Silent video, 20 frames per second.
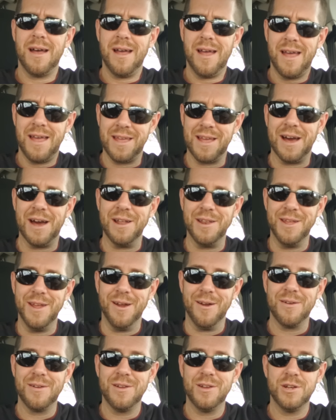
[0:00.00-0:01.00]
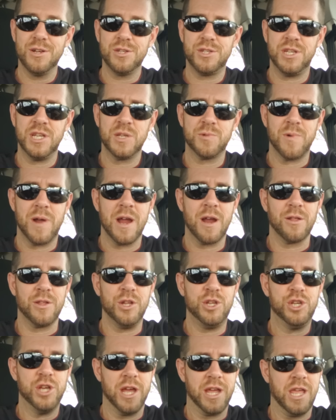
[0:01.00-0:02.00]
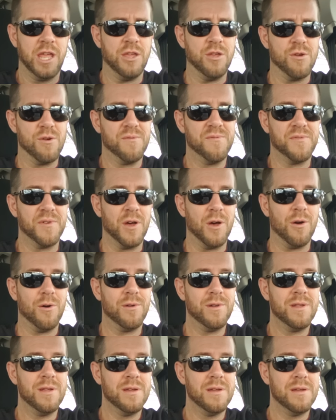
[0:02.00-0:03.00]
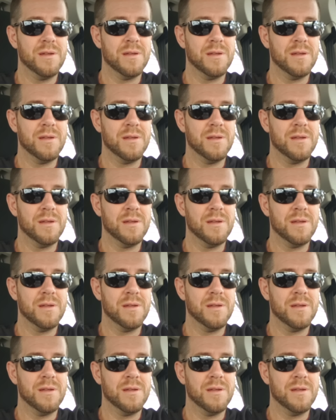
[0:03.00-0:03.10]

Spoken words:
Hang on here. She's regularly checking your phone,